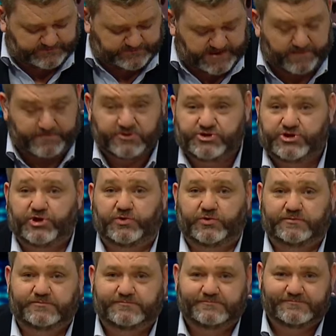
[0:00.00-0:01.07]
number
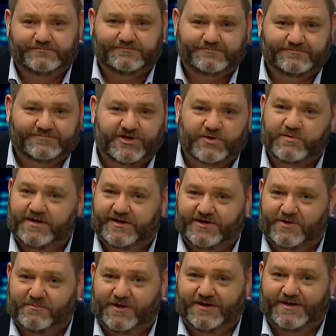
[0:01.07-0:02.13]
2. Don't really
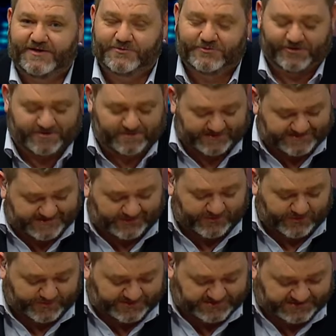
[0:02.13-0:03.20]
know my legal documents that
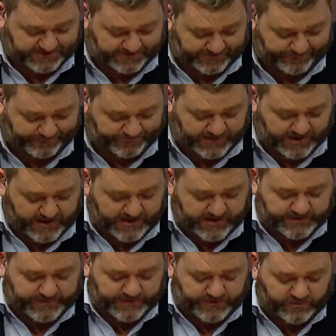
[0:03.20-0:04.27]
well, but still.
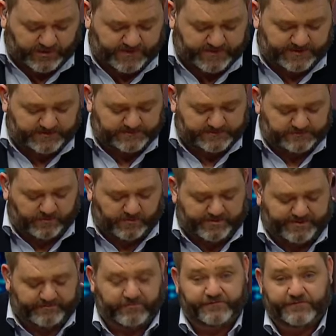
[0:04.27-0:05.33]
The agreement will
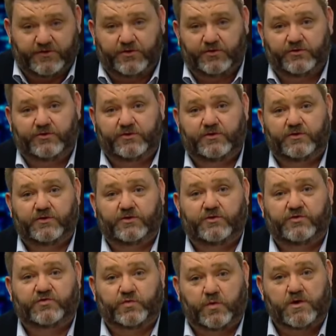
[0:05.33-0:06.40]
be reviewed
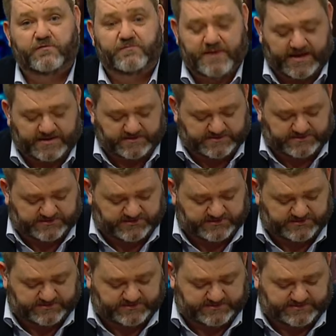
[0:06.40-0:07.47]
12 months
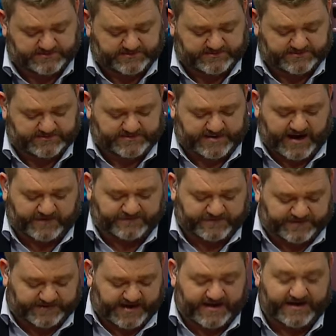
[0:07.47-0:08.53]
after
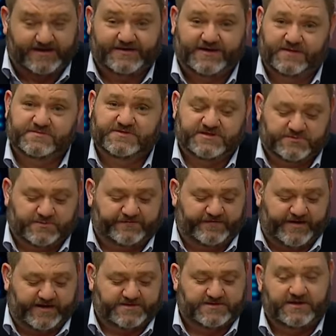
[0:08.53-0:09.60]
the date it comes into
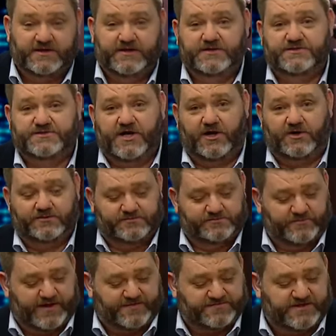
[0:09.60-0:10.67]
effect. So,
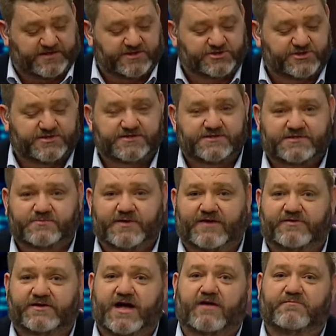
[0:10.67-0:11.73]
we have signatures, we
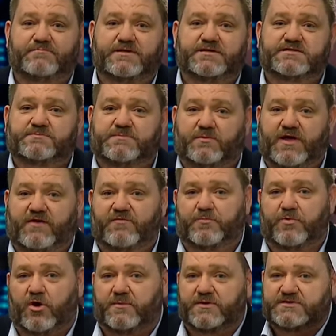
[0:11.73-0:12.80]
have a government, but we have a
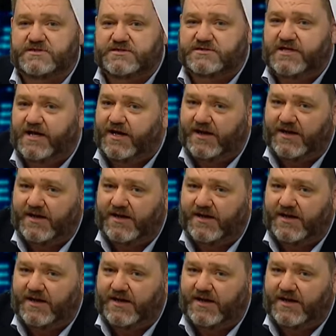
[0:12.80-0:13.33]
promise